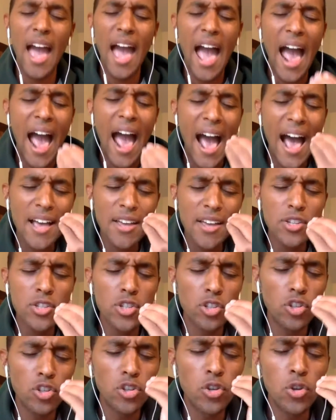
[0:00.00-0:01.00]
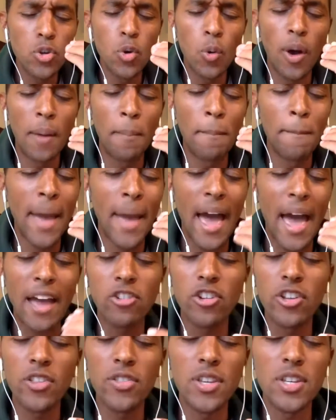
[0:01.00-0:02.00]
As you
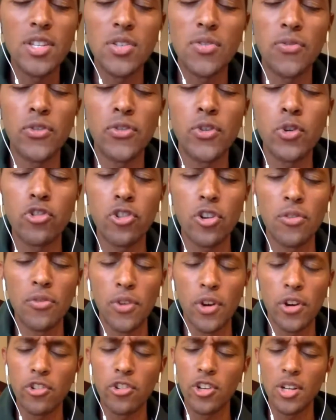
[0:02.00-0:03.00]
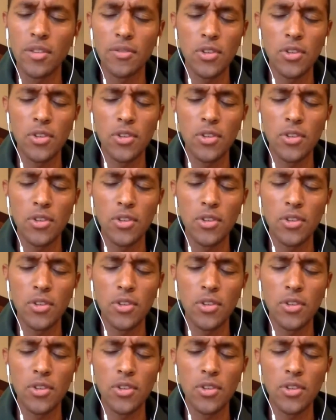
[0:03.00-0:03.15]
imagine this future version of